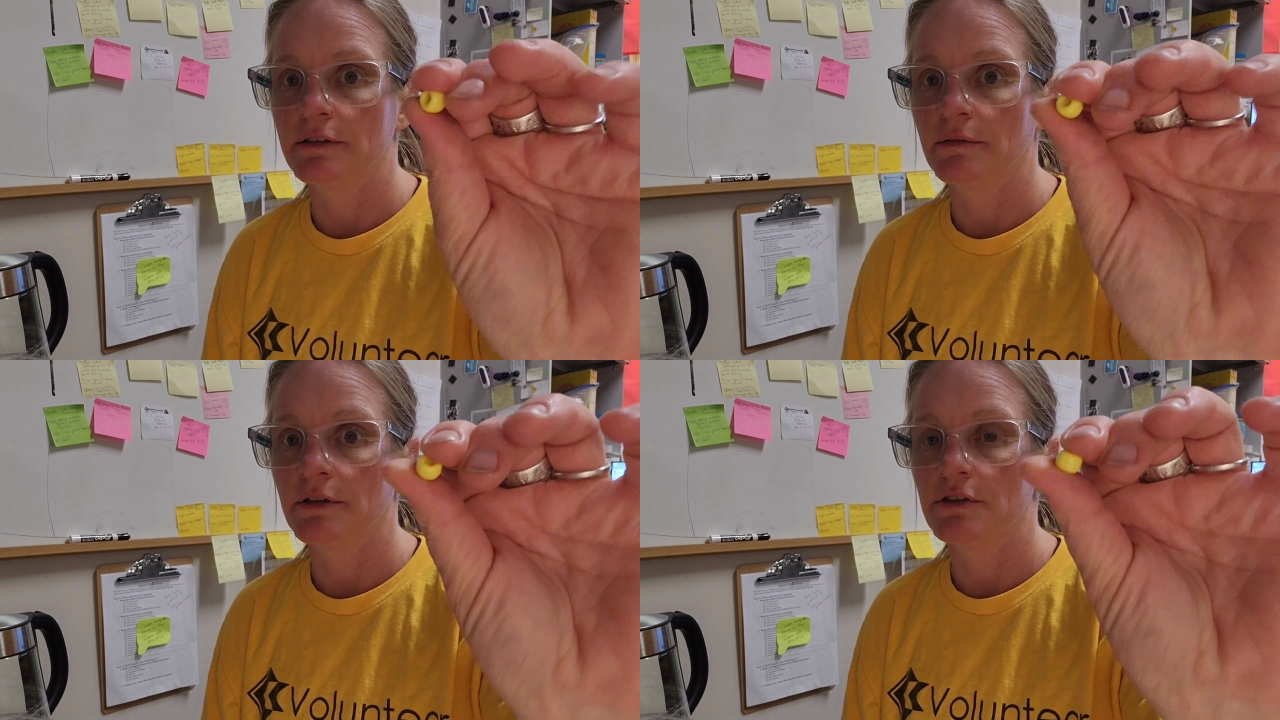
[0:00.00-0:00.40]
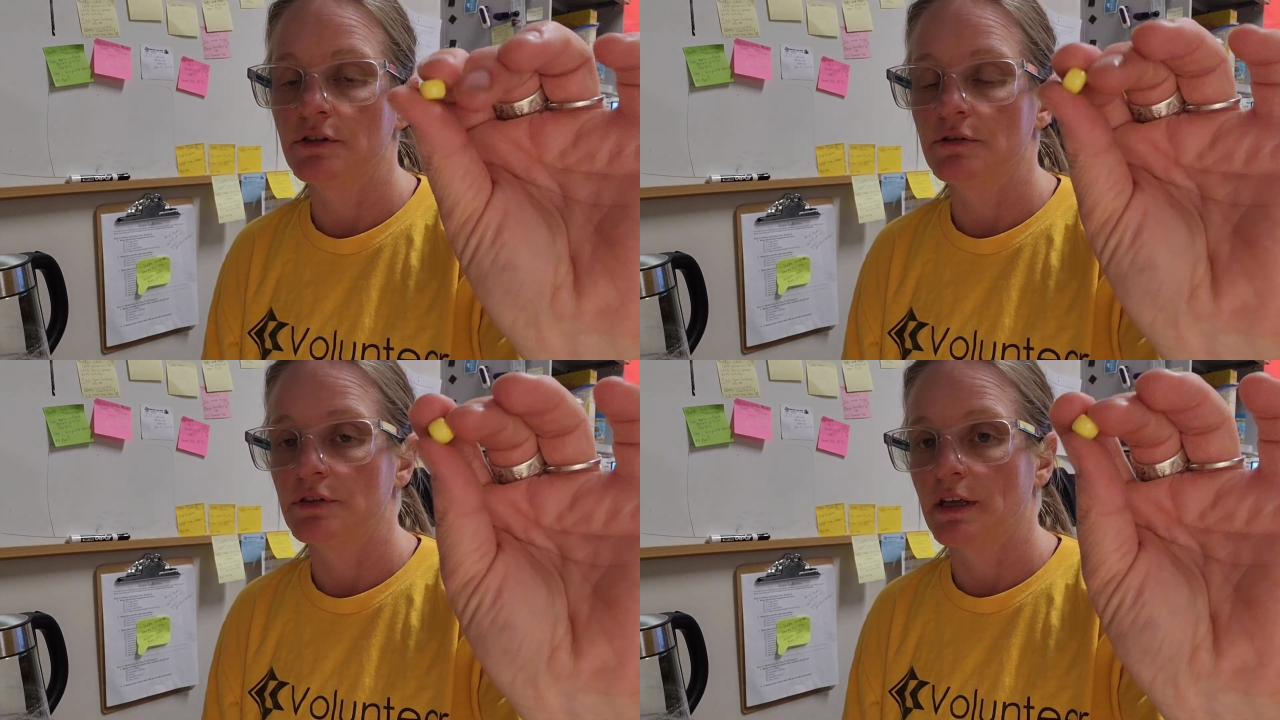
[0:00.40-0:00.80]
I'm going to
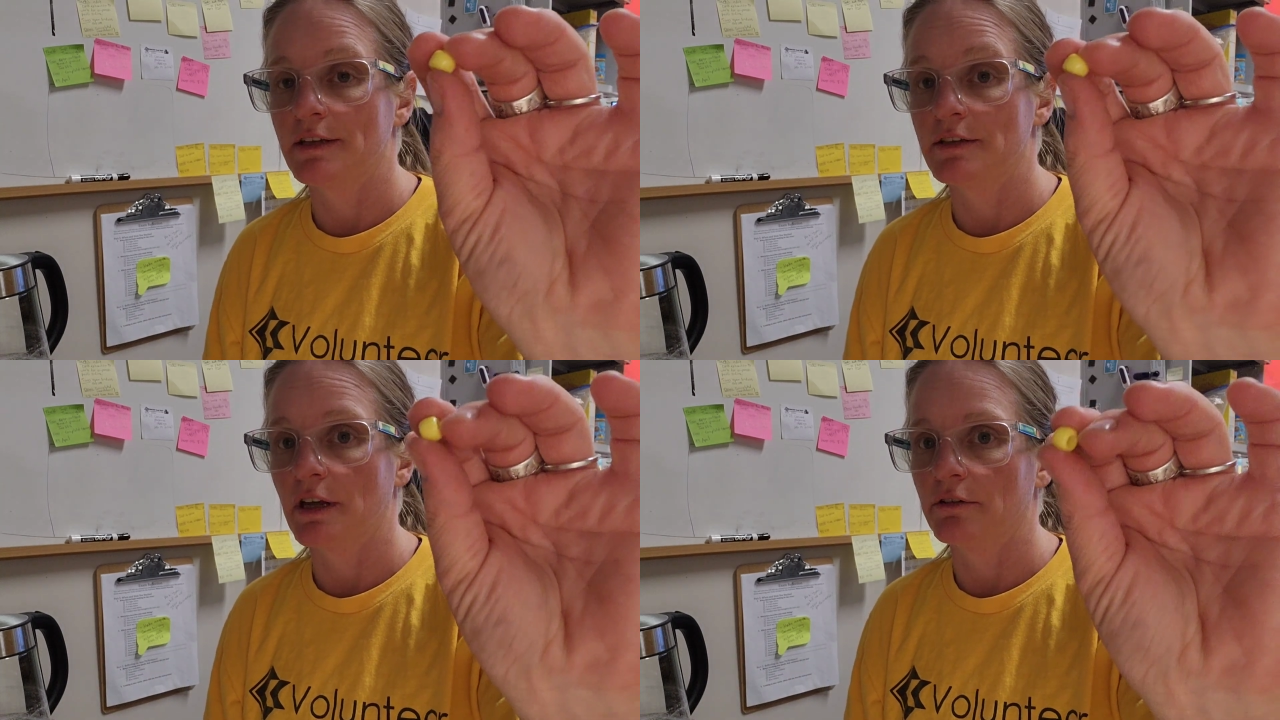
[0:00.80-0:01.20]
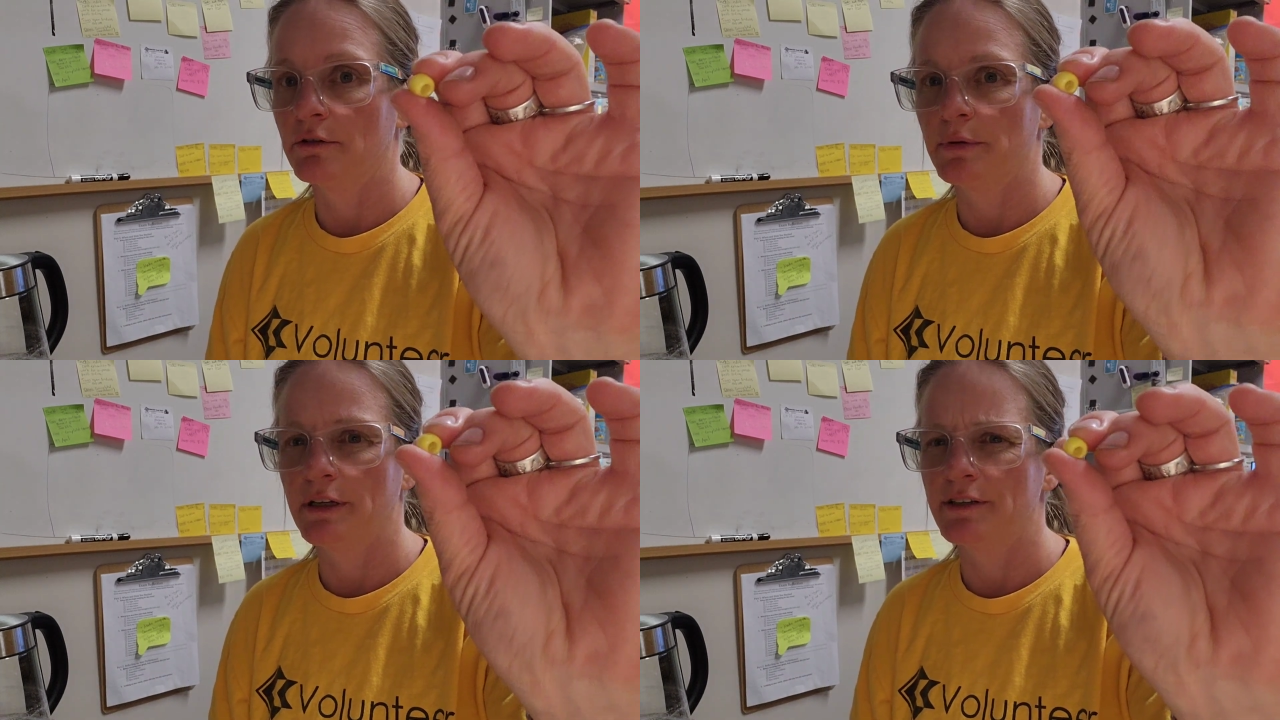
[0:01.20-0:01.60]
choose that as yellow
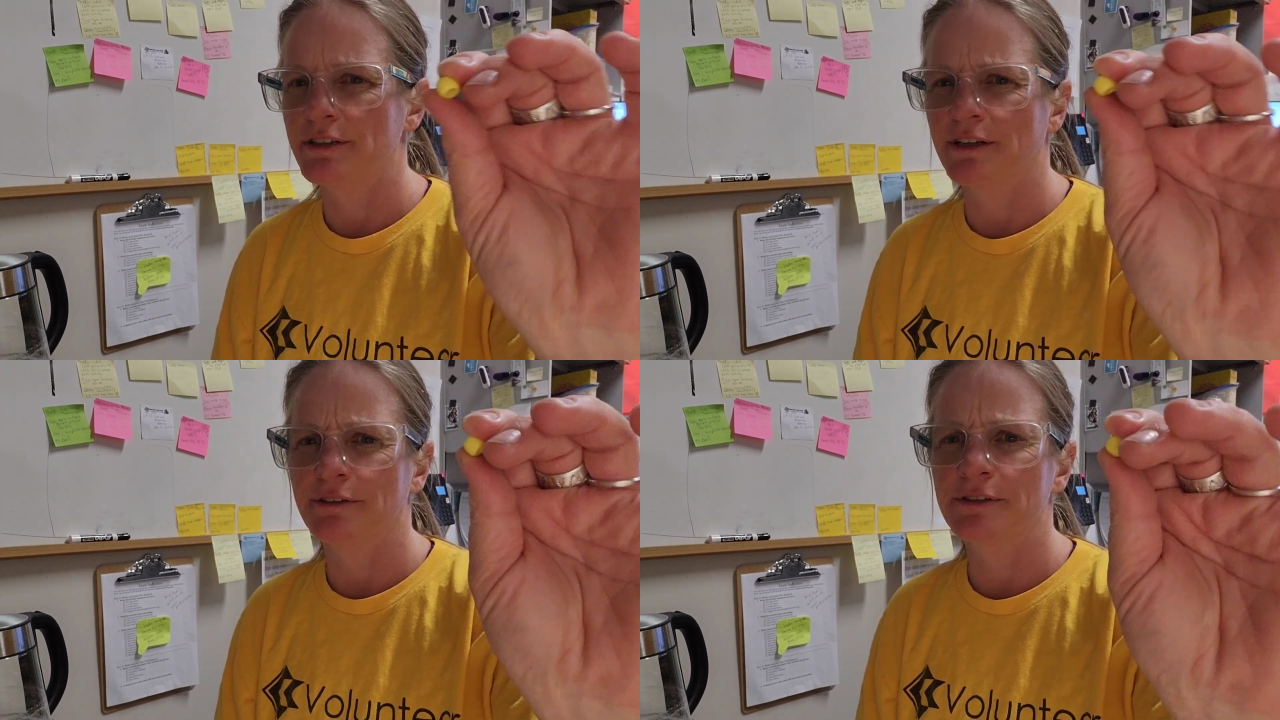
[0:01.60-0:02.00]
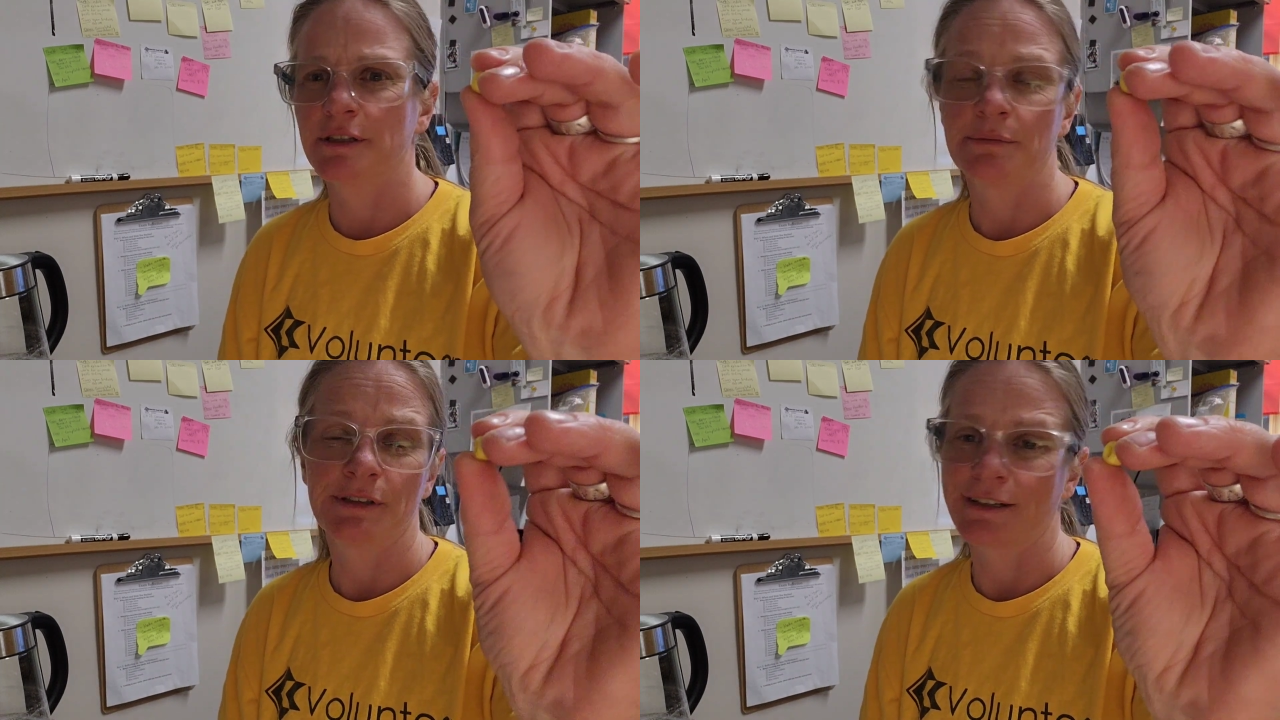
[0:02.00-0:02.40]
because yellow
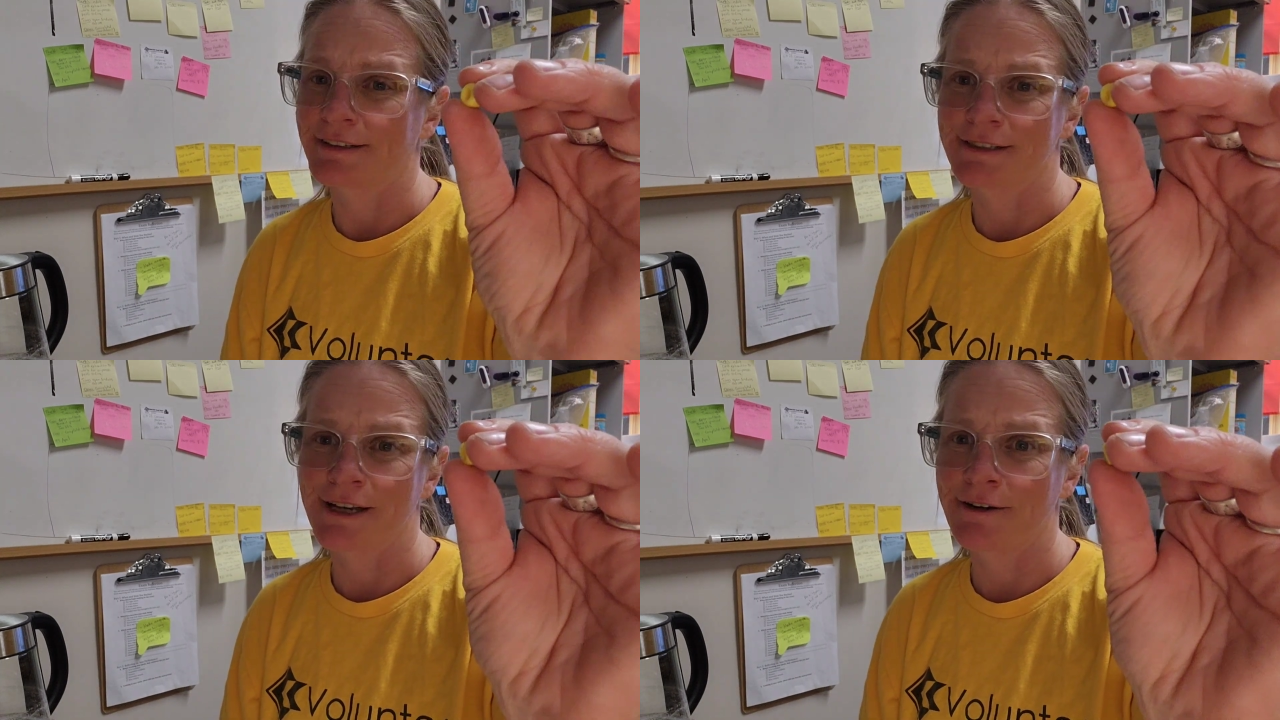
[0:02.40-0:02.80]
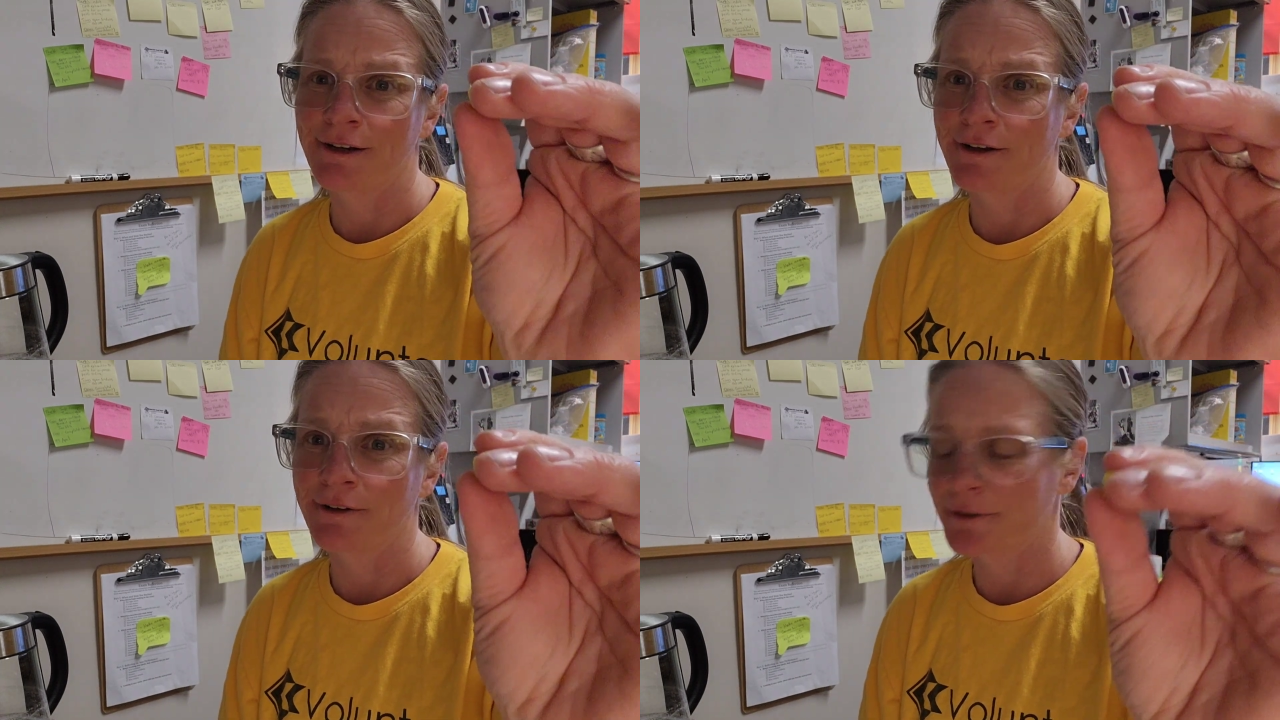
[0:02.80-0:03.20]
seems like a
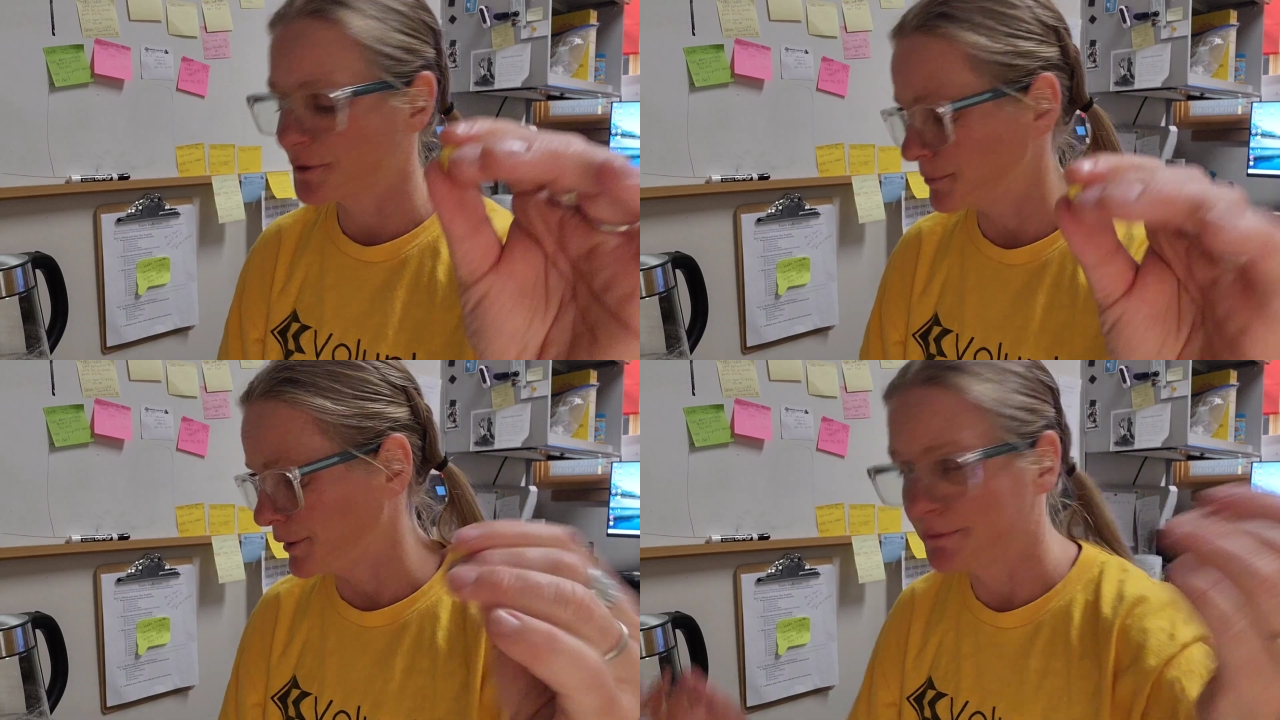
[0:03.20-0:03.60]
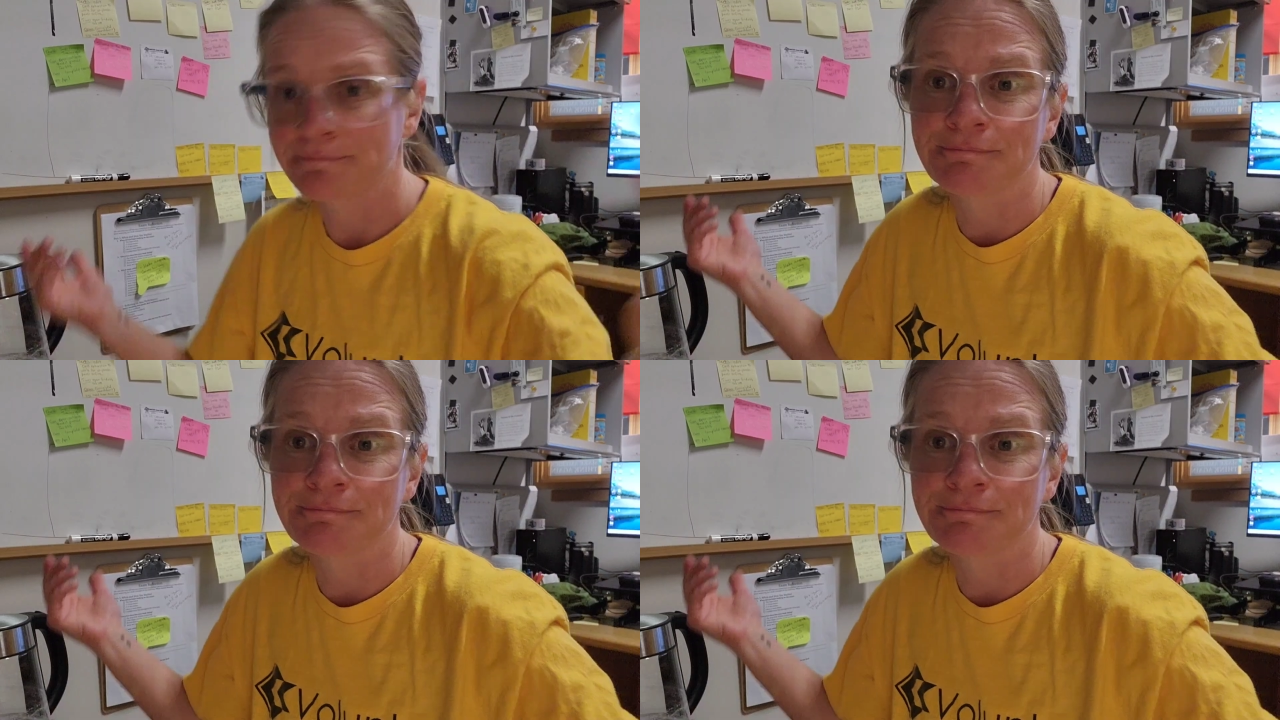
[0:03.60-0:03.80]
scaredy color to me.